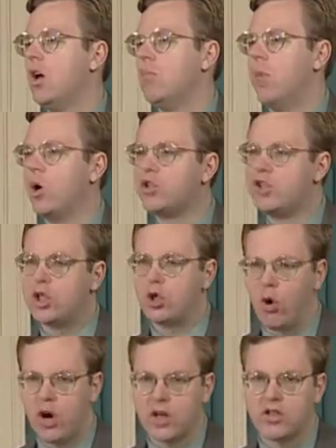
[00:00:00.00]
most
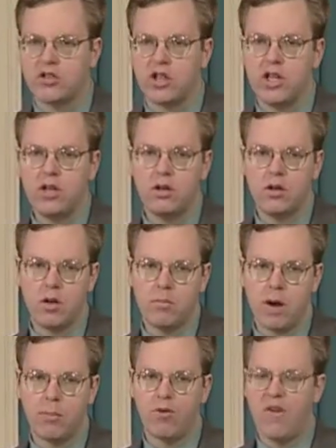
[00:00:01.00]
notoriously
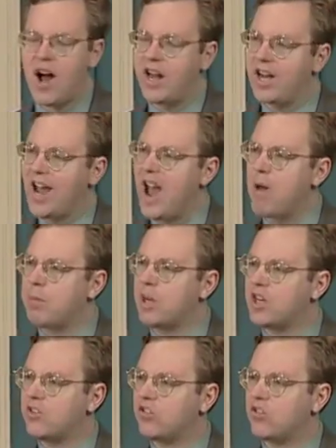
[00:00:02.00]
by providing
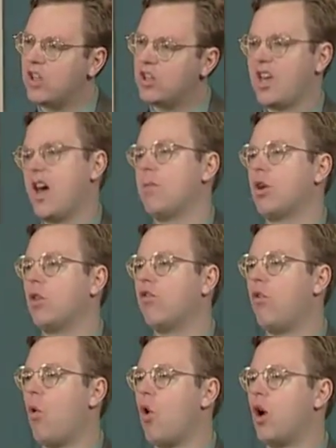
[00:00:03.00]
happiness in chemical
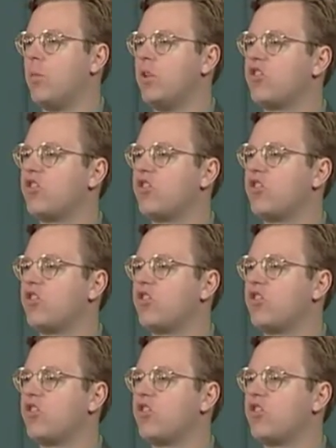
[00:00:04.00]
form,